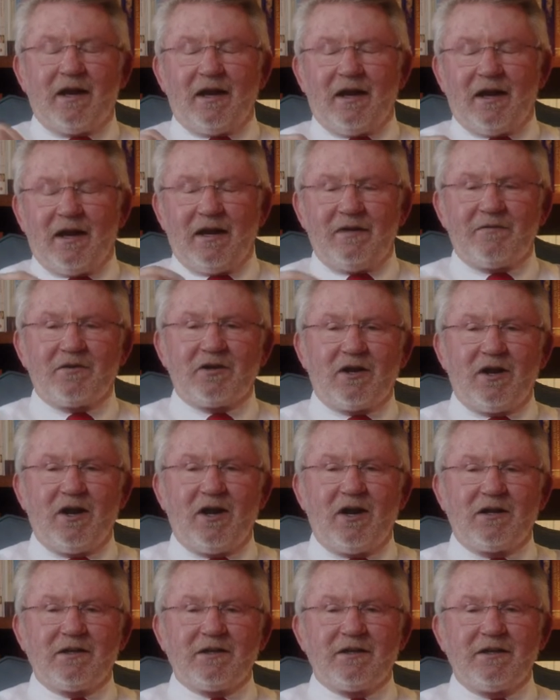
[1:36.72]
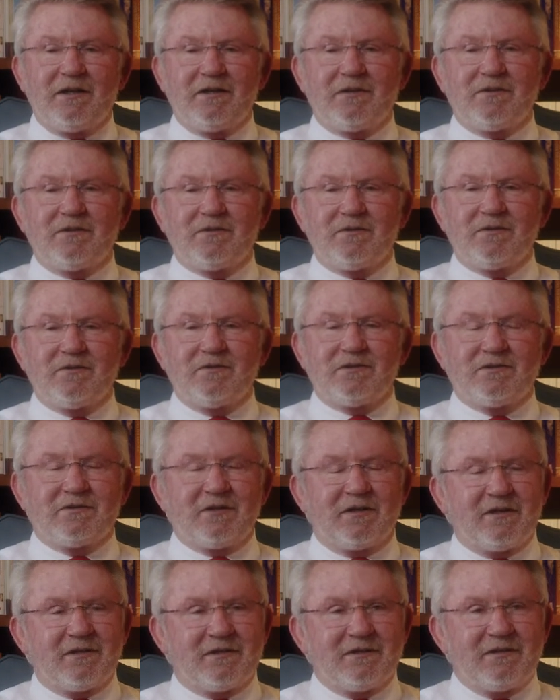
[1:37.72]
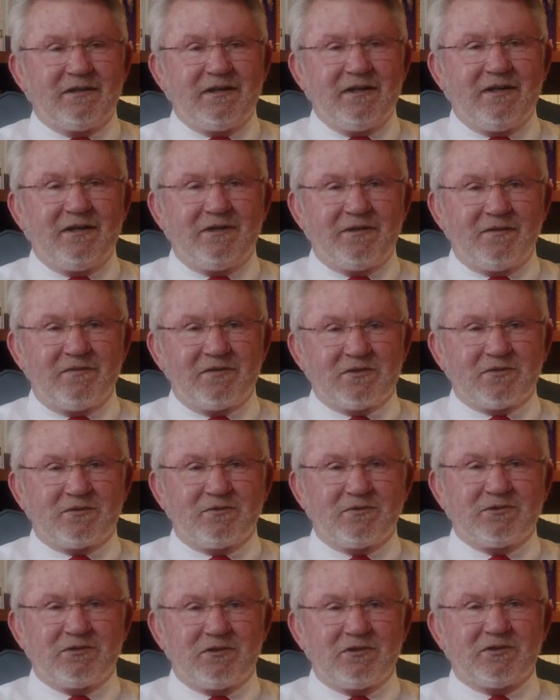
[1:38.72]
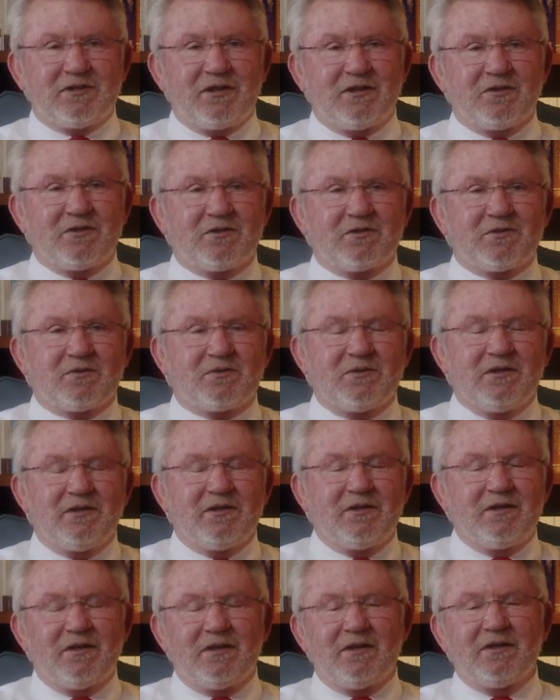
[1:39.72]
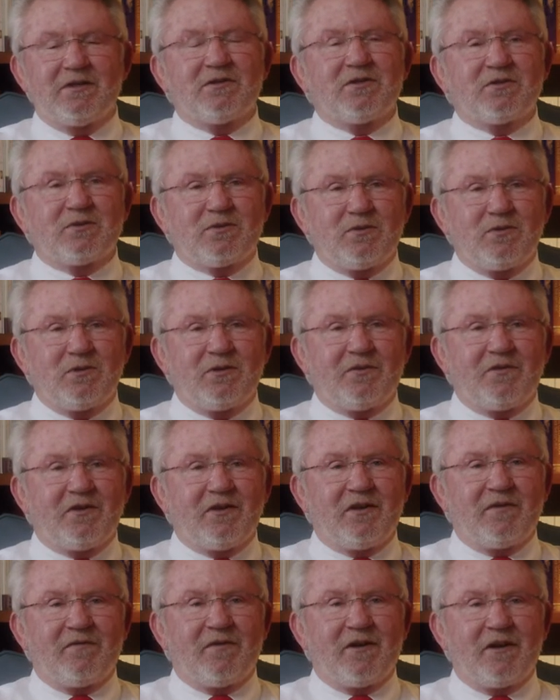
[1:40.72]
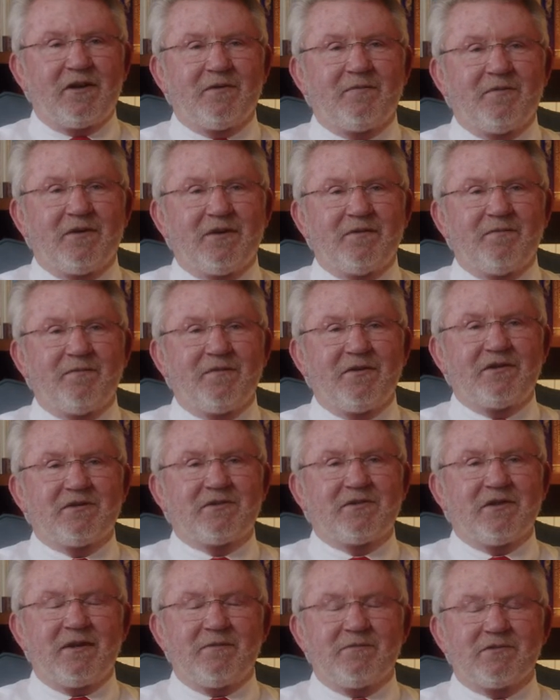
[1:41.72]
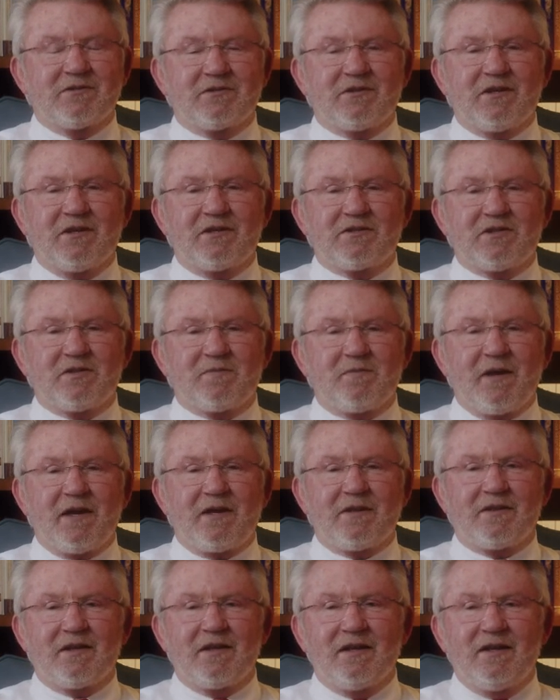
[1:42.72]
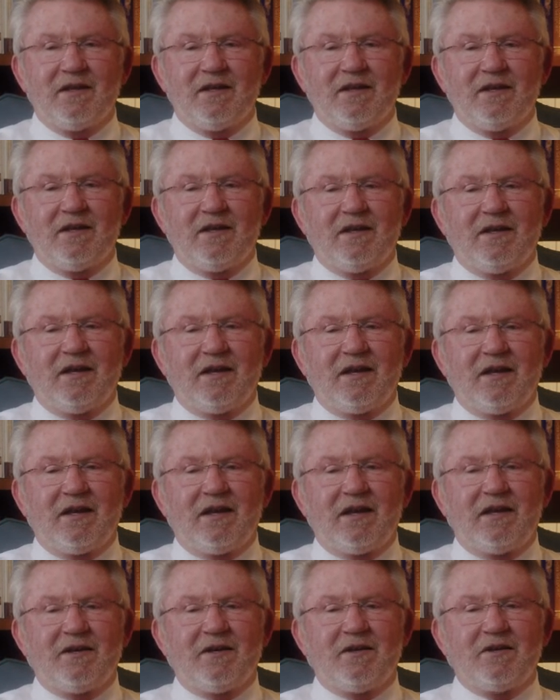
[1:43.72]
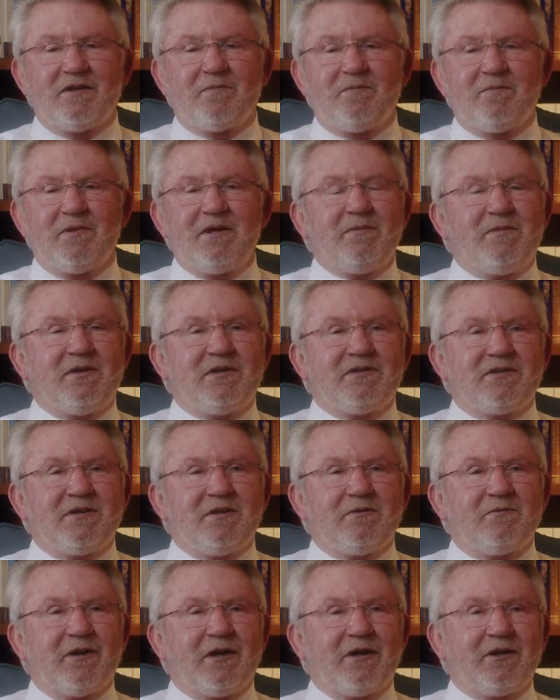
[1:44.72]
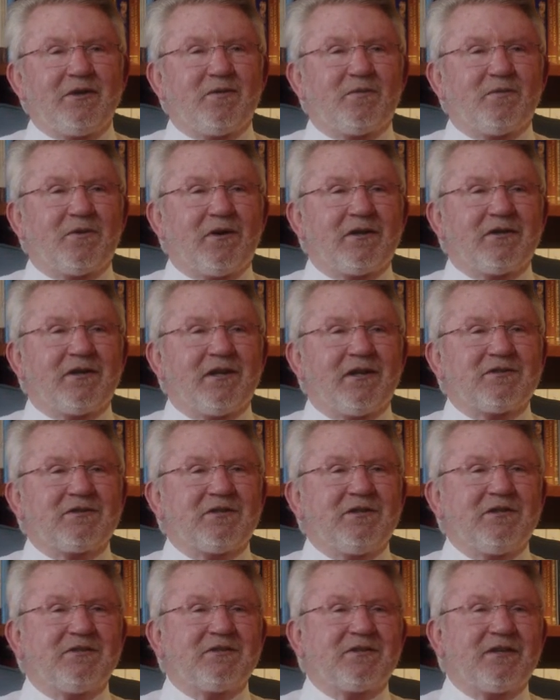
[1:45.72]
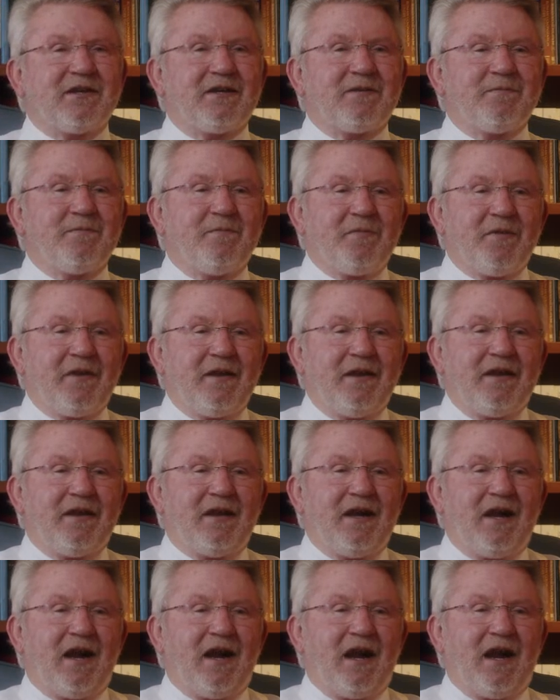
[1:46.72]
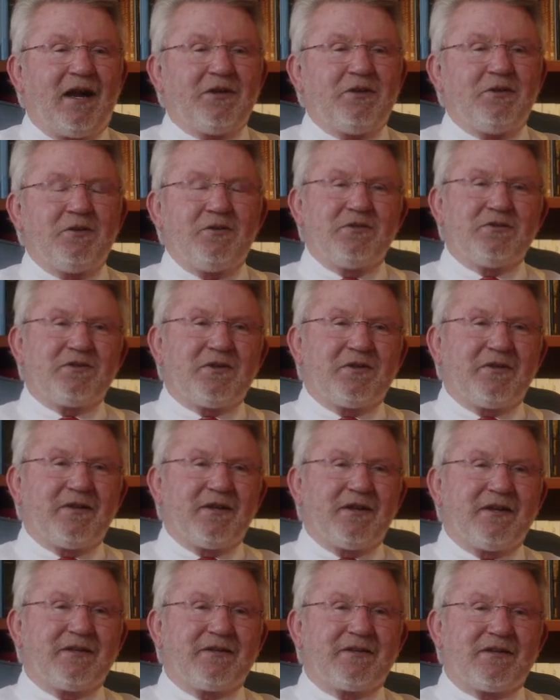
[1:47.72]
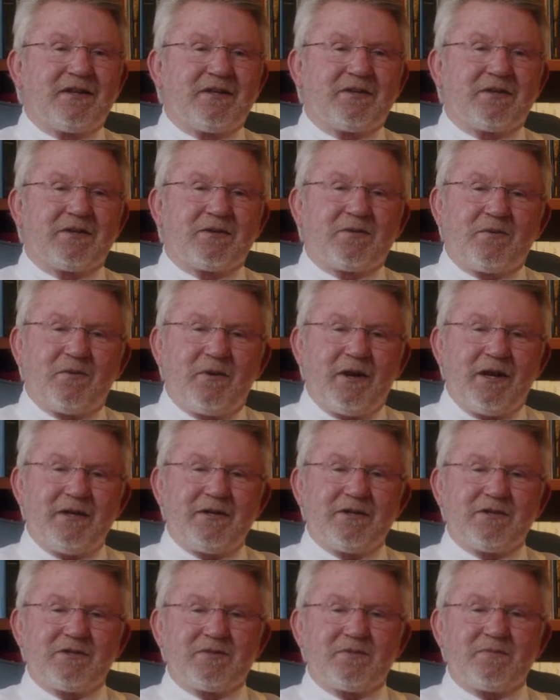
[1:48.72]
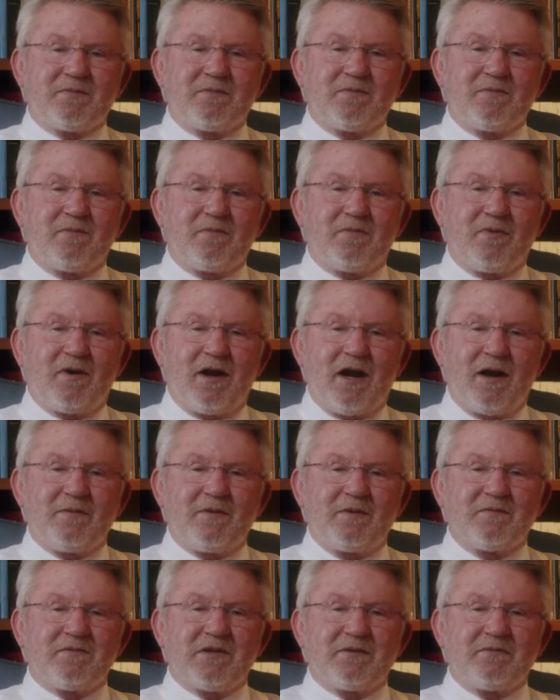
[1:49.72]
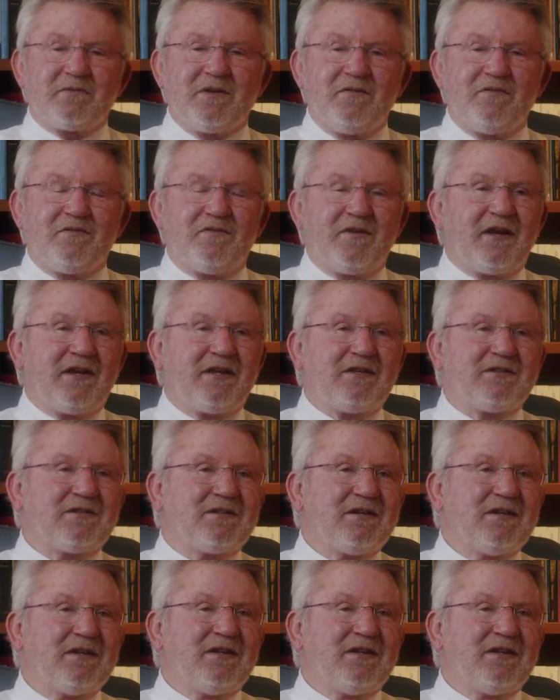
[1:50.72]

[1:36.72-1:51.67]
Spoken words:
I have a colleague who is a dean of a school just down the street, the School of the Environment. His name was Gus Speth. And in a BBC radio broadcast, he said, I used to think that the greatest problems that we face